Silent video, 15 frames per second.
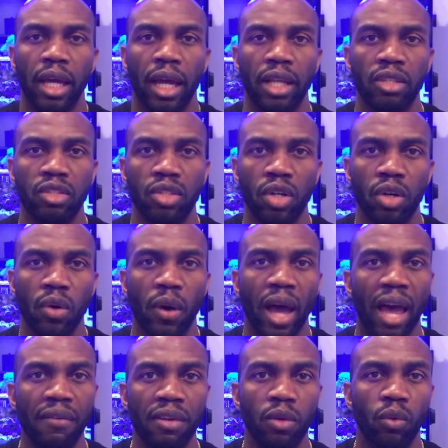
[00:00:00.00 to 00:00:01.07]
And so
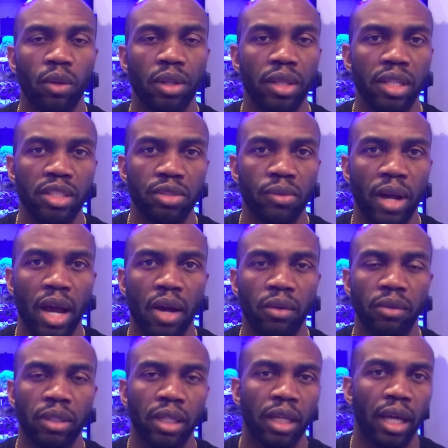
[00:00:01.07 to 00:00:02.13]
having one of these
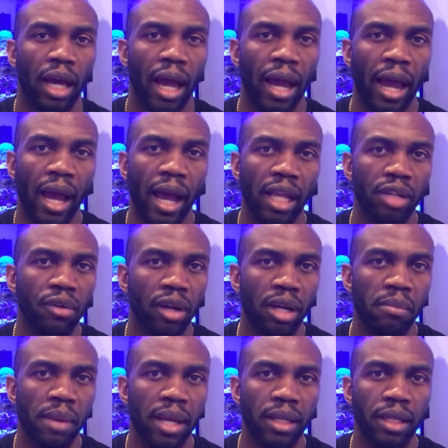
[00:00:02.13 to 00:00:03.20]
around, I highly
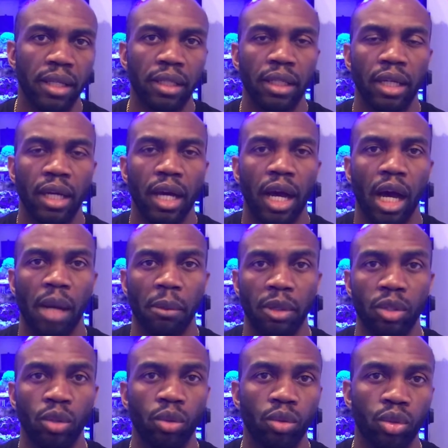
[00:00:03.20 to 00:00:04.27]
recommend it.
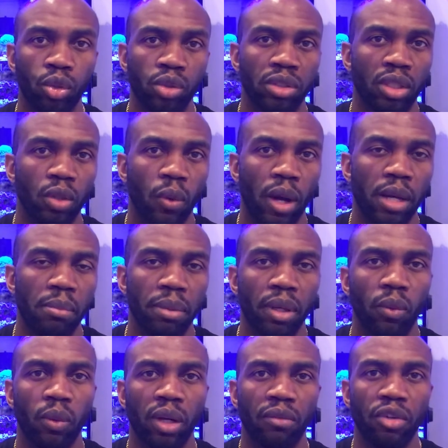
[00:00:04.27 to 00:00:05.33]
And you'll use it quite a
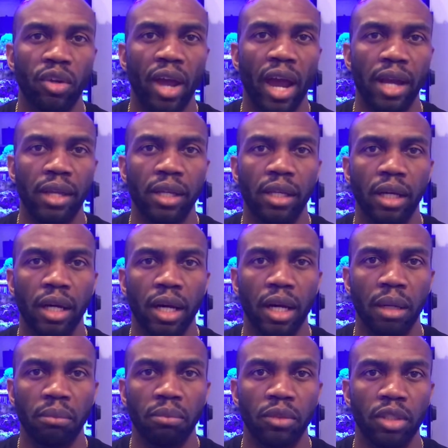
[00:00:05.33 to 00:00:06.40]
bit whenever you're adding
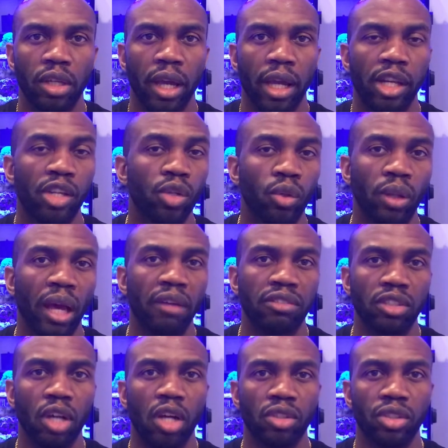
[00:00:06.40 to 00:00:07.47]
any new
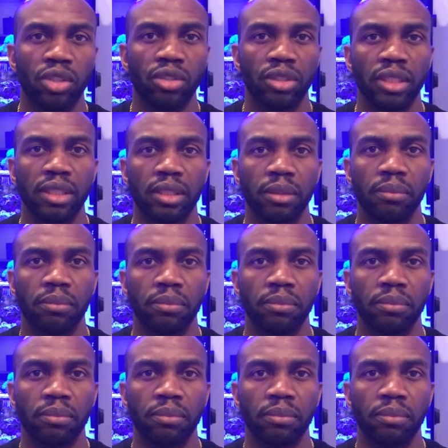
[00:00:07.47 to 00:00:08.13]
livestock to your system.